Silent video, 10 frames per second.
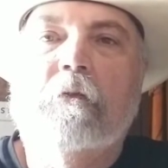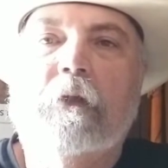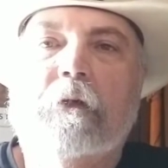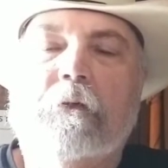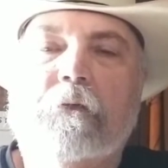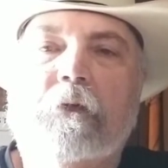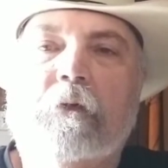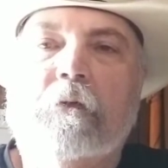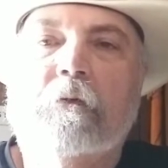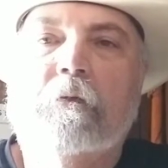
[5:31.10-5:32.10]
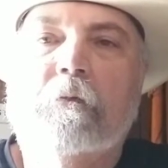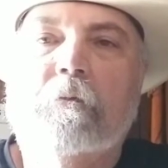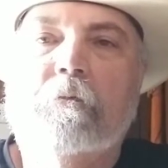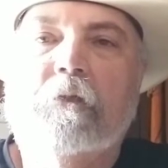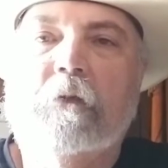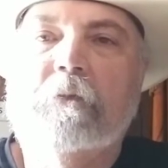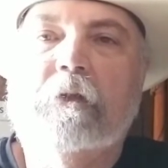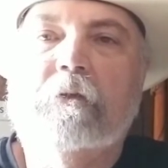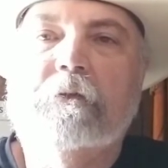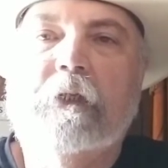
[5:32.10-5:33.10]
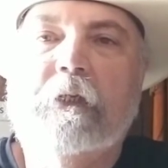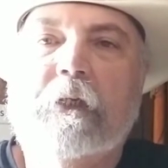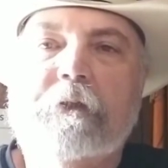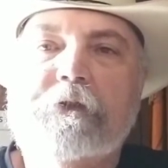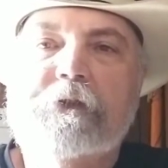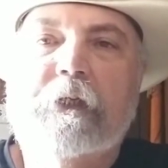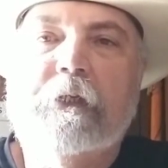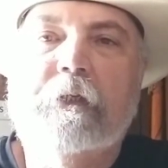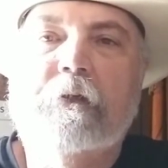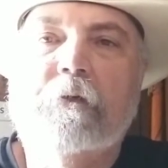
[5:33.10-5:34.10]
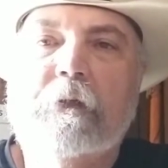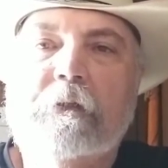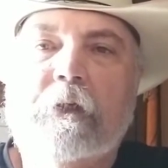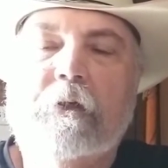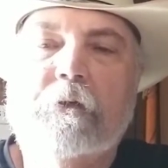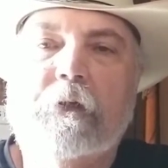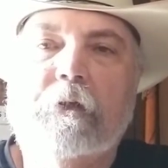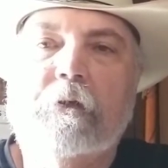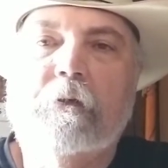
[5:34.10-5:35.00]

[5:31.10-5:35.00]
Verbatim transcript: there's some little teenage chickie do in there that